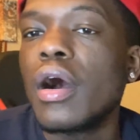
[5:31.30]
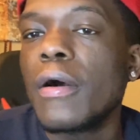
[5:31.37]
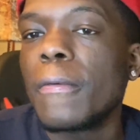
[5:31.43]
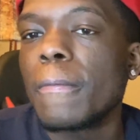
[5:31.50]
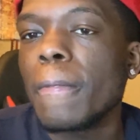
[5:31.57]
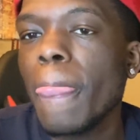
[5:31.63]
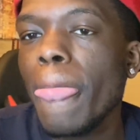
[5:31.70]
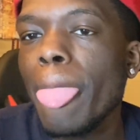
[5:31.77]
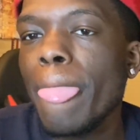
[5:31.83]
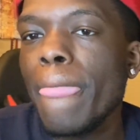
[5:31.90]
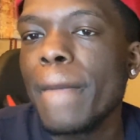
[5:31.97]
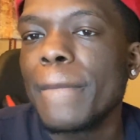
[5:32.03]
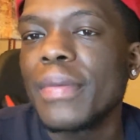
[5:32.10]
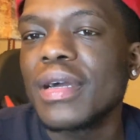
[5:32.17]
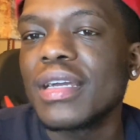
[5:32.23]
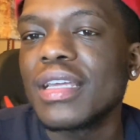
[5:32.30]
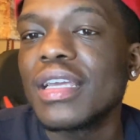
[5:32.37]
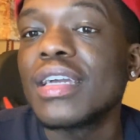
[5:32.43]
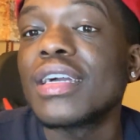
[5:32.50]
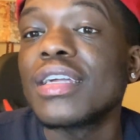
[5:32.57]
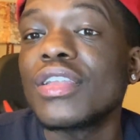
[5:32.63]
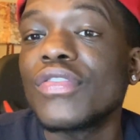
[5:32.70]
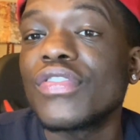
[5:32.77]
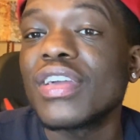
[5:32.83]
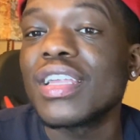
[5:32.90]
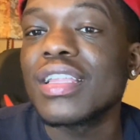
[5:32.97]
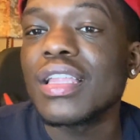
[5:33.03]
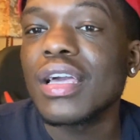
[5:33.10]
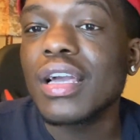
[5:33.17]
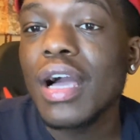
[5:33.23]
Um. But yeah, don't forget
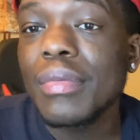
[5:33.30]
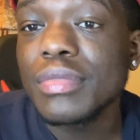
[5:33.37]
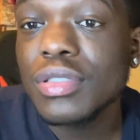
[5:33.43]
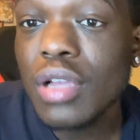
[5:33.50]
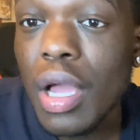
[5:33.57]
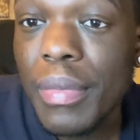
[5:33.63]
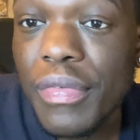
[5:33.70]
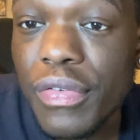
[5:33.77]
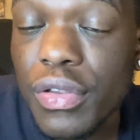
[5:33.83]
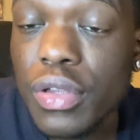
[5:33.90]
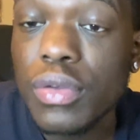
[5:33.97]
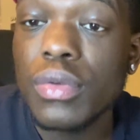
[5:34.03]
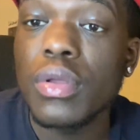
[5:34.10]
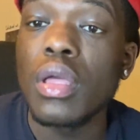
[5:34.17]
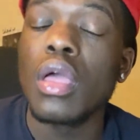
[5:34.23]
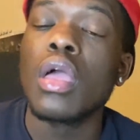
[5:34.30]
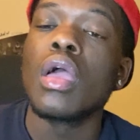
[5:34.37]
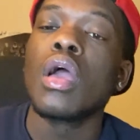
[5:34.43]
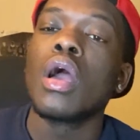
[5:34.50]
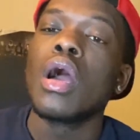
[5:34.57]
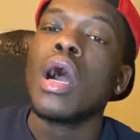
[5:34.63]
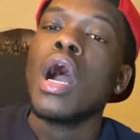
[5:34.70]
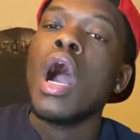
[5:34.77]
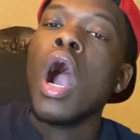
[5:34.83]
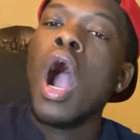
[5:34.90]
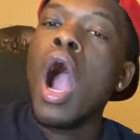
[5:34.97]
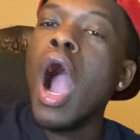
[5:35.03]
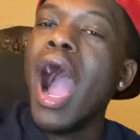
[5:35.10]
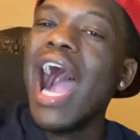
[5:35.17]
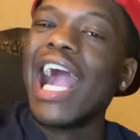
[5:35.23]
to like, comment, subscribe if you're new.
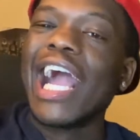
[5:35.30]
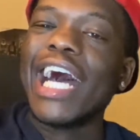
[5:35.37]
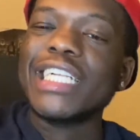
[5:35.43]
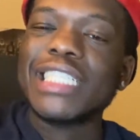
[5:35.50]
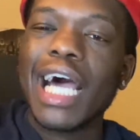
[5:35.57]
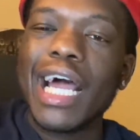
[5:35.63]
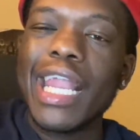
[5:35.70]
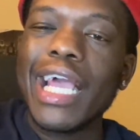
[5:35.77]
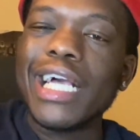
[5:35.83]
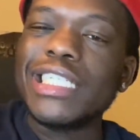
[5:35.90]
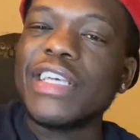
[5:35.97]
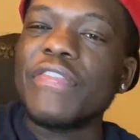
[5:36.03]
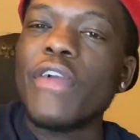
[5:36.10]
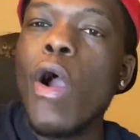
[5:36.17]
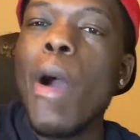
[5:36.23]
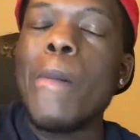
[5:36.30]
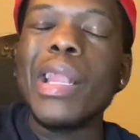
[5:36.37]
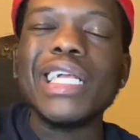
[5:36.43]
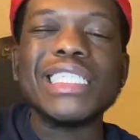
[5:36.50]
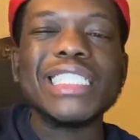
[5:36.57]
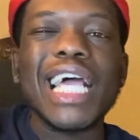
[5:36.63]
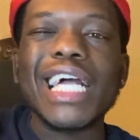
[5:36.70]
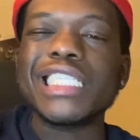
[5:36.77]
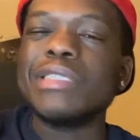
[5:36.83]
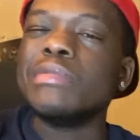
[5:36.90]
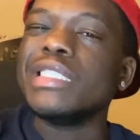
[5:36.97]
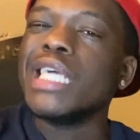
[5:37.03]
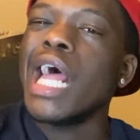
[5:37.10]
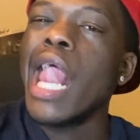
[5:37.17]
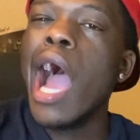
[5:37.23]
I got y'all niggas if y'all want to check some
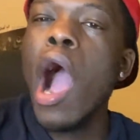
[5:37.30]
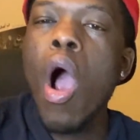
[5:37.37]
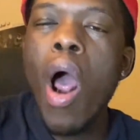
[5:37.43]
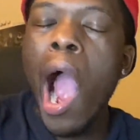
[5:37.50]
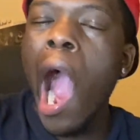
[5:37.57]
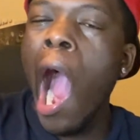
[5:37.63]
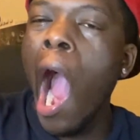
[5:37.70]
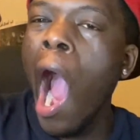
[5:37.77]
shit out.